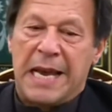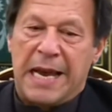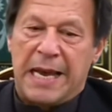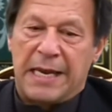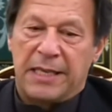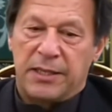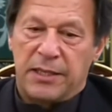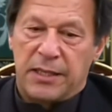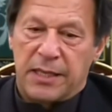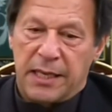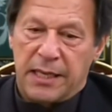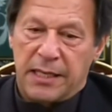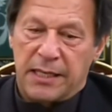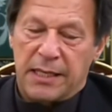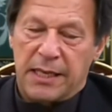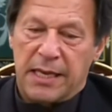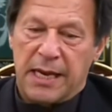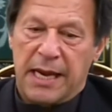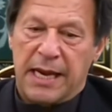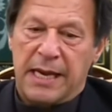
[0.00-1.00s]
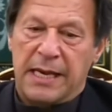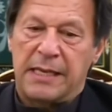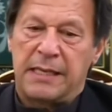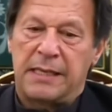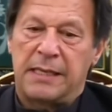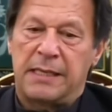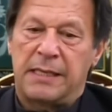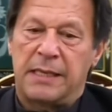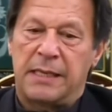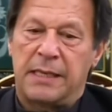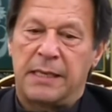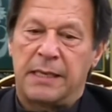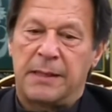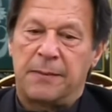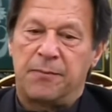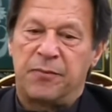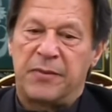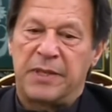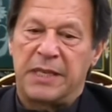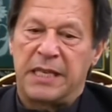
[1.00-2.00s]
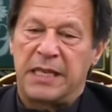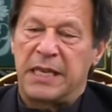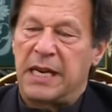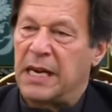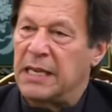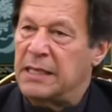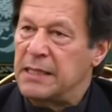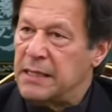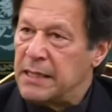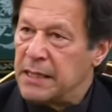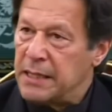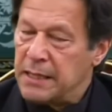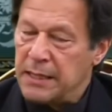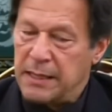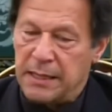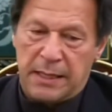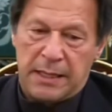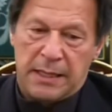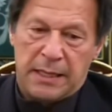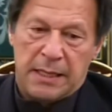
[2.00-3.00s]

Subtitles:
And just as the Nazi